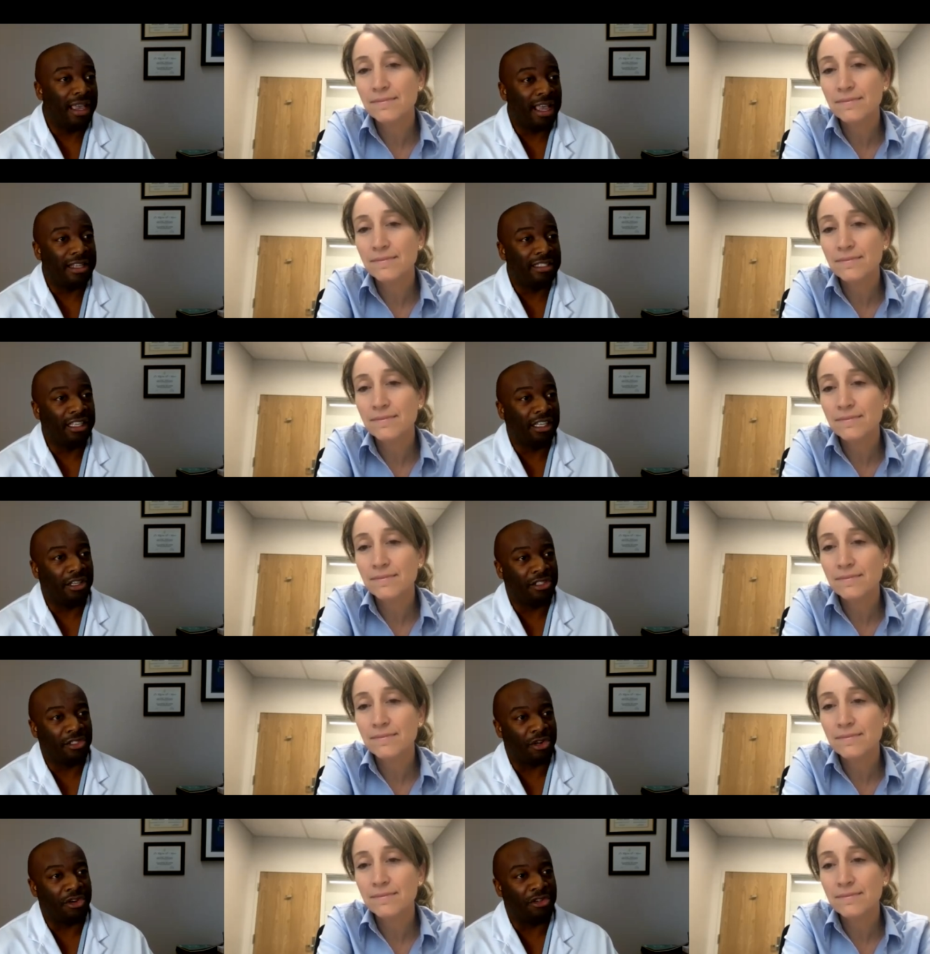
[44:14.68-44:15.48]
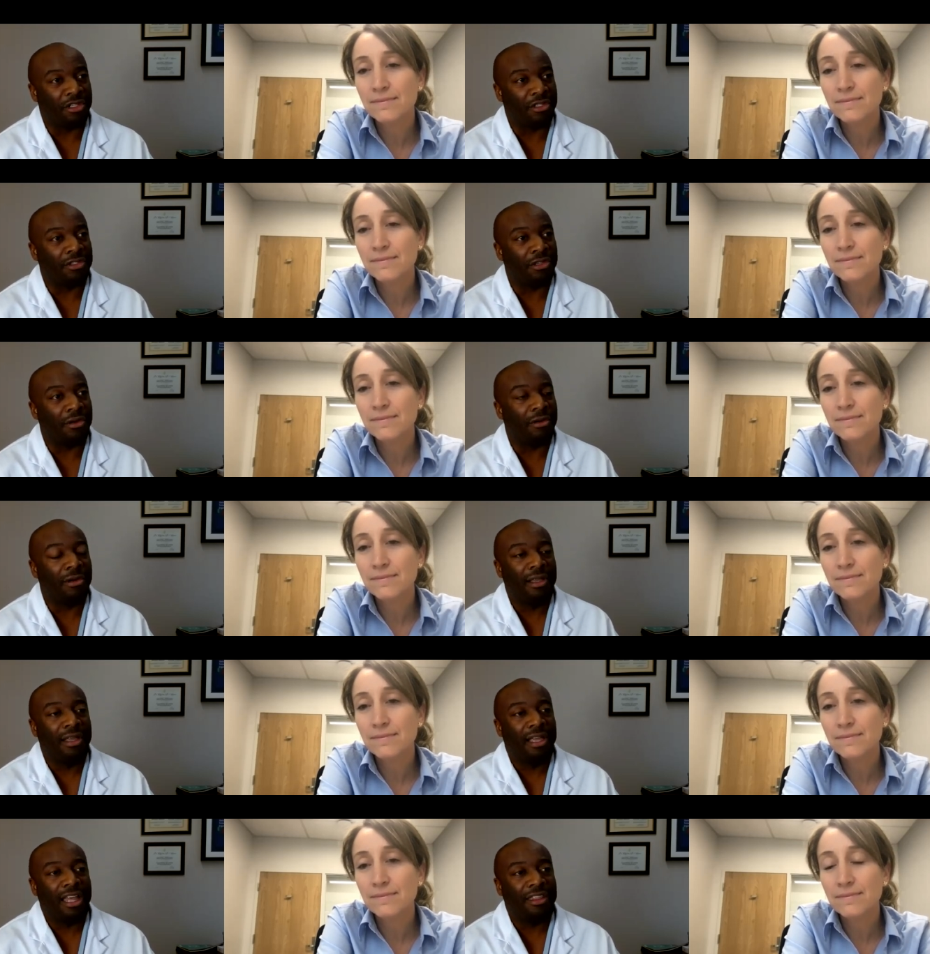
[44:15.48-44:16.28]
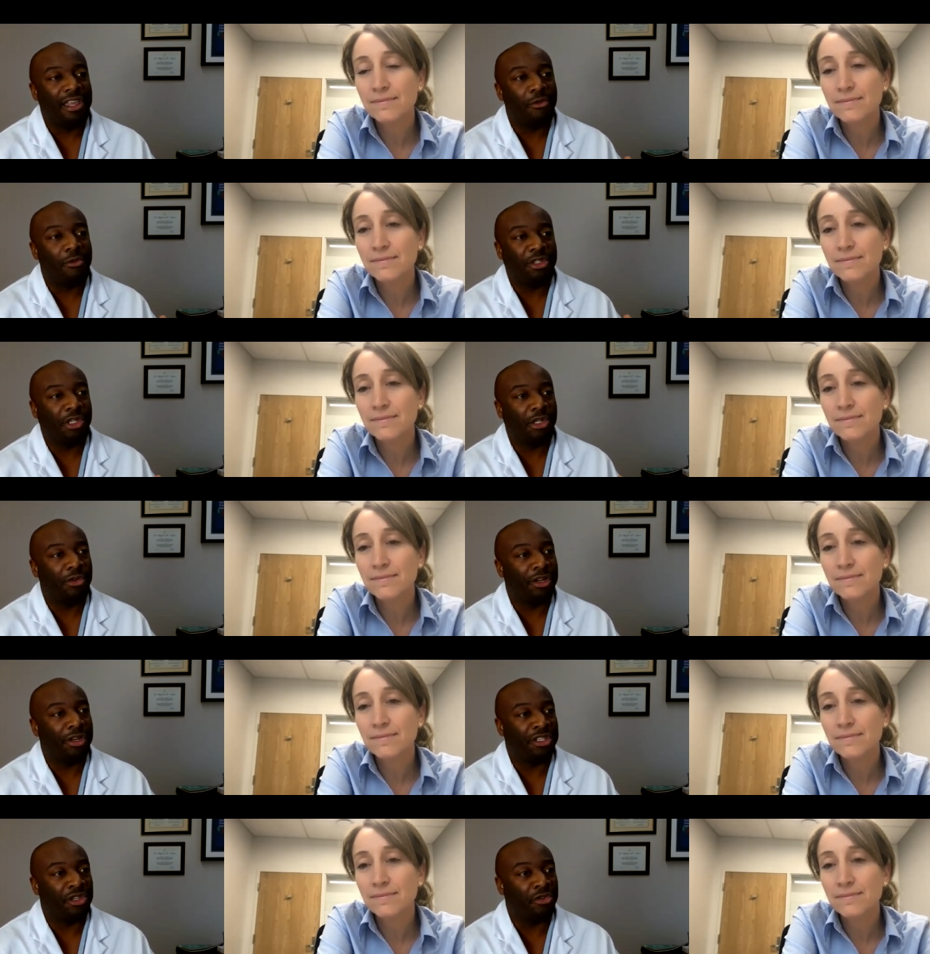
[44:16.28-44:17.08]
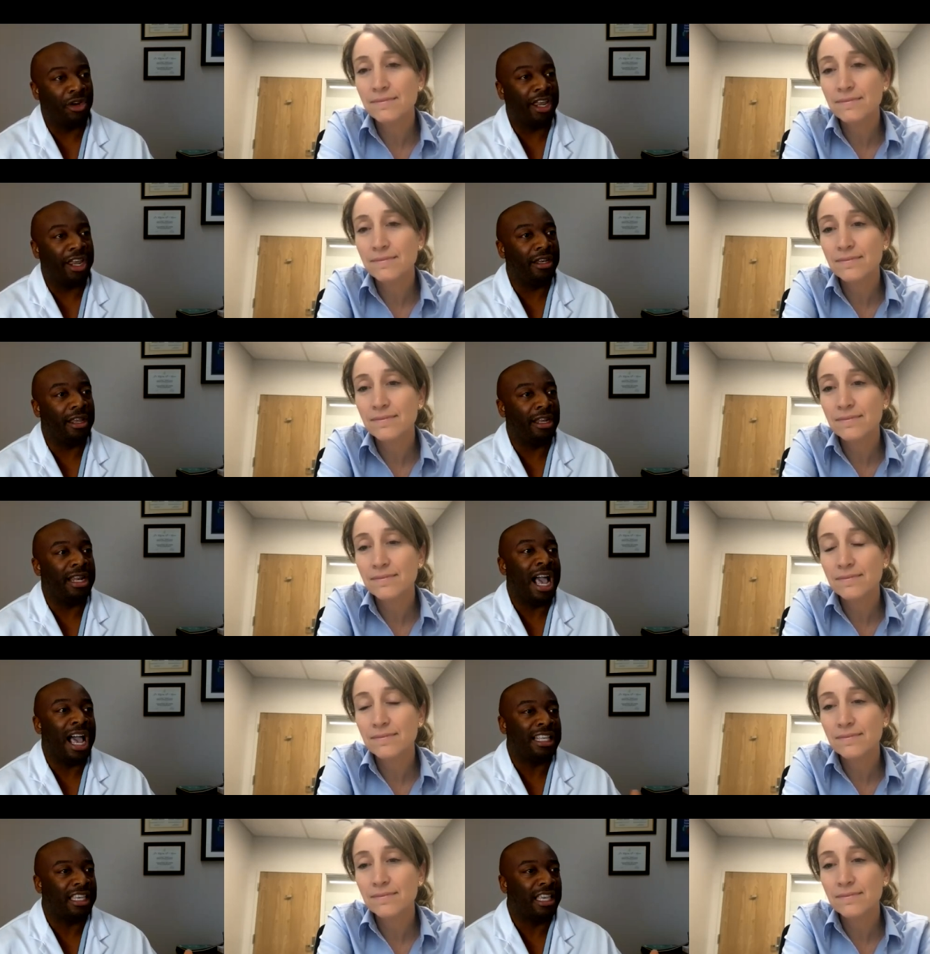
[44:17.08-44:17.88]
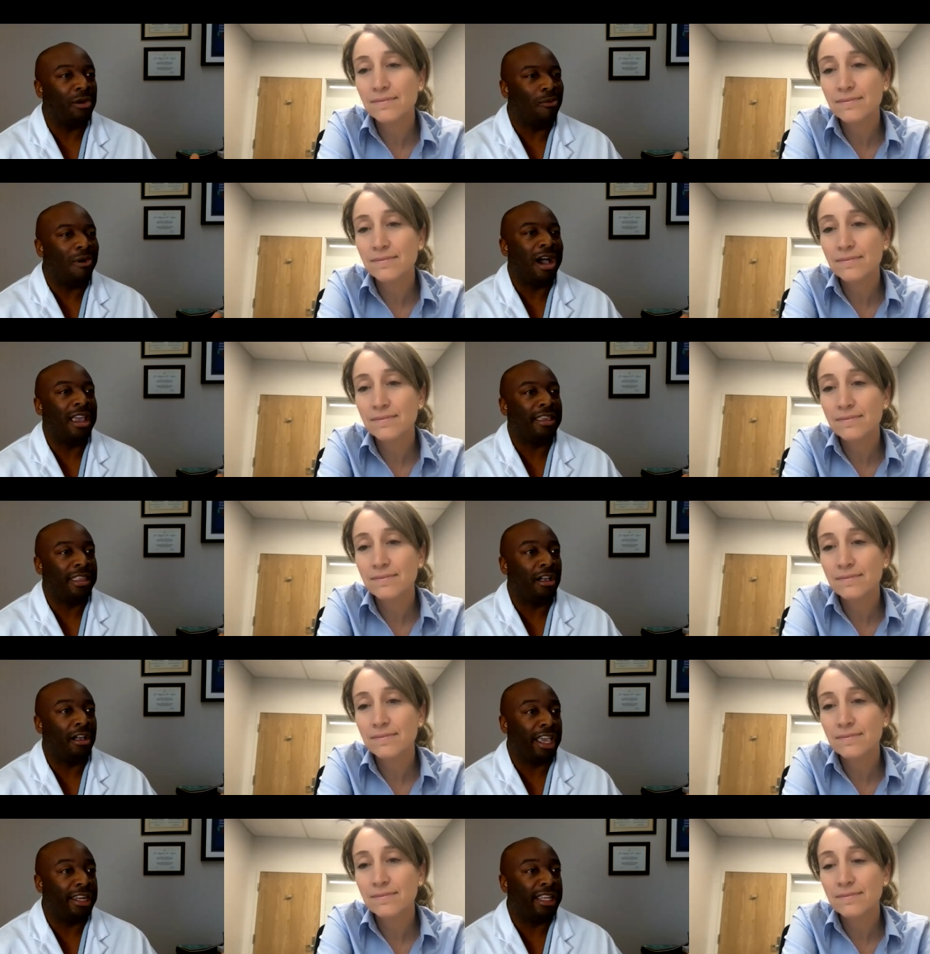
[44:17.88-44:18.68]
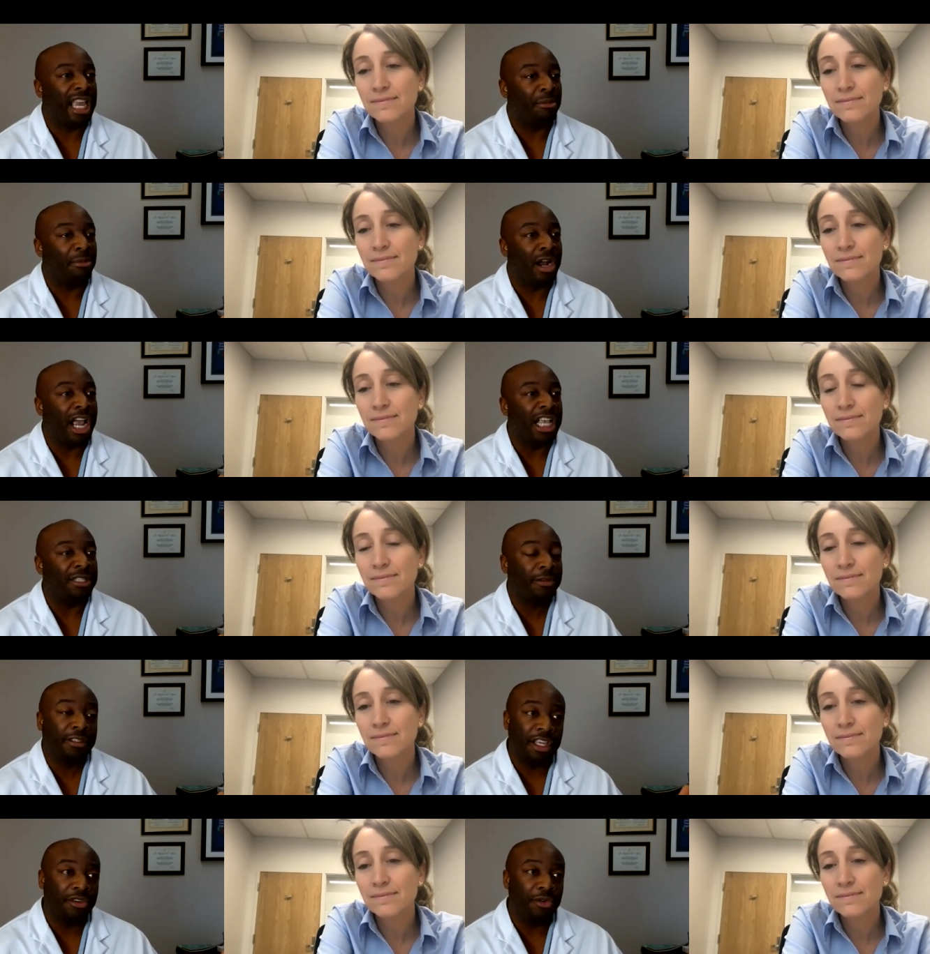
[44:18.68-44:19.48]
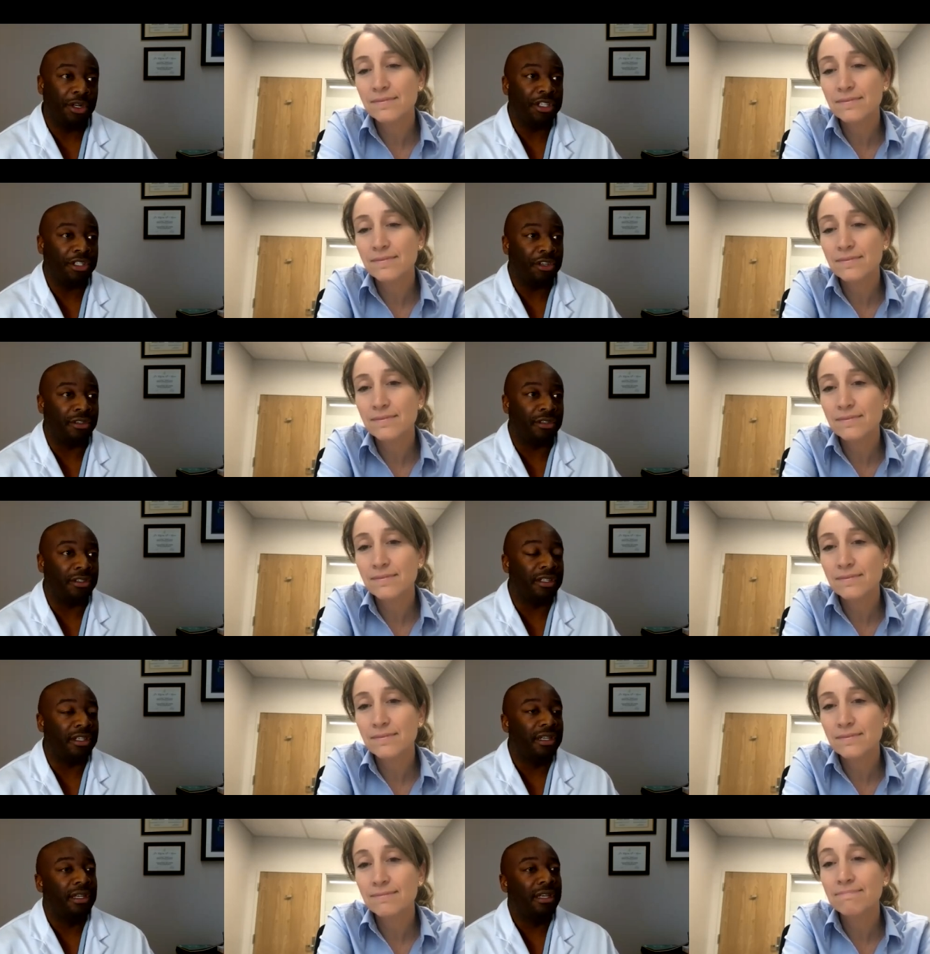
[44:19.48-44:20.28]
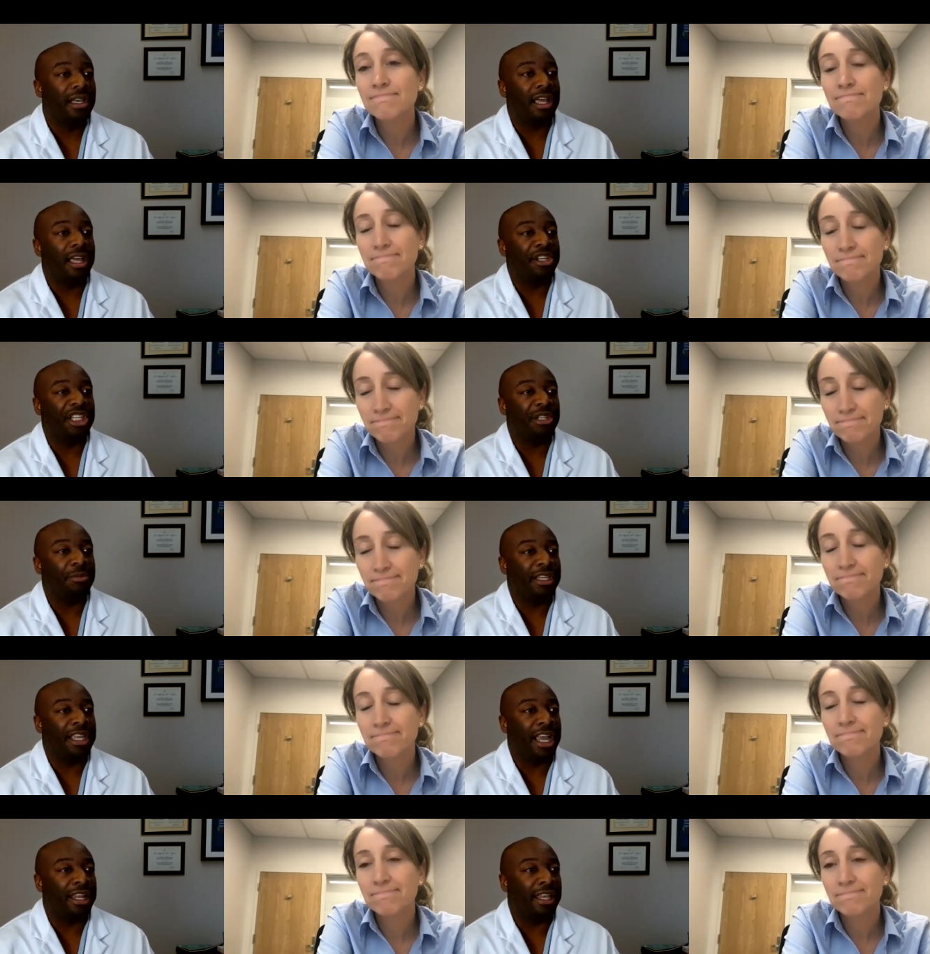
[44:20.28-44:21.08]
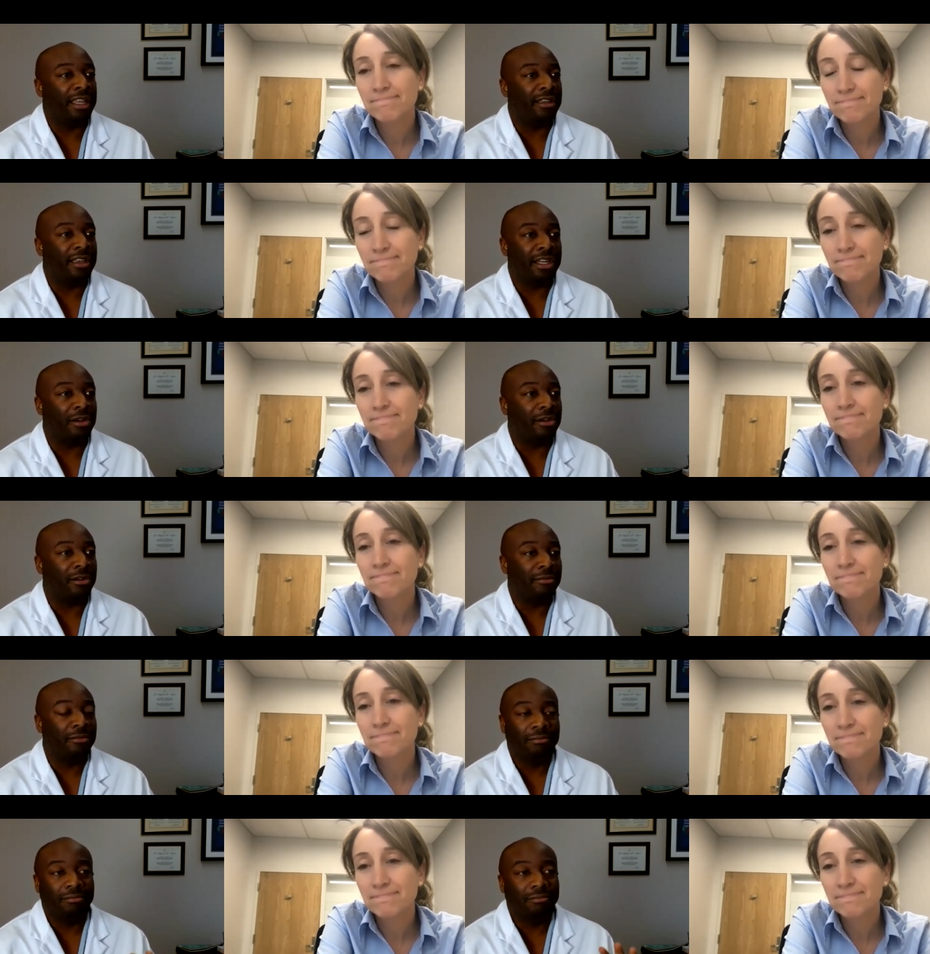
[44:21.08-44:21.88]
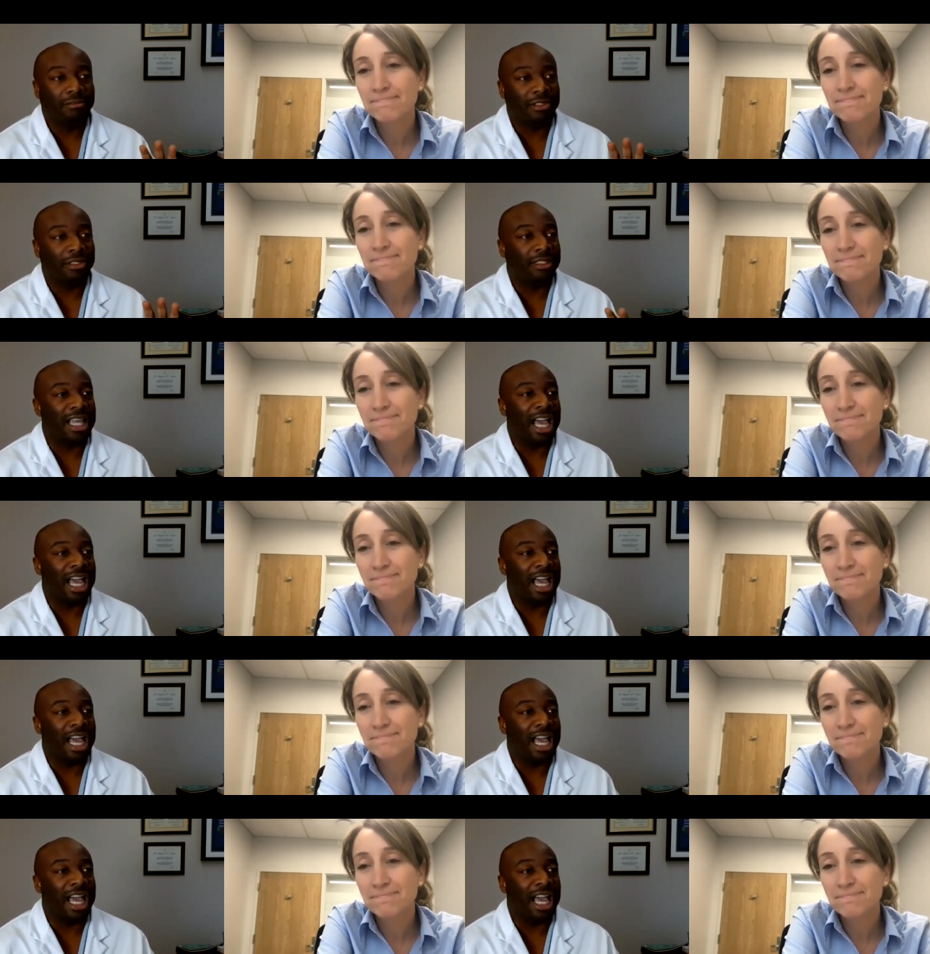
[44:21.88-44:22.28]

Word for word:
Speaker 1: and seen a surgeon. So I think what you're doing is great in asking why they are all getting MRIs because they really shouldn't. Uh, they should be getting you know the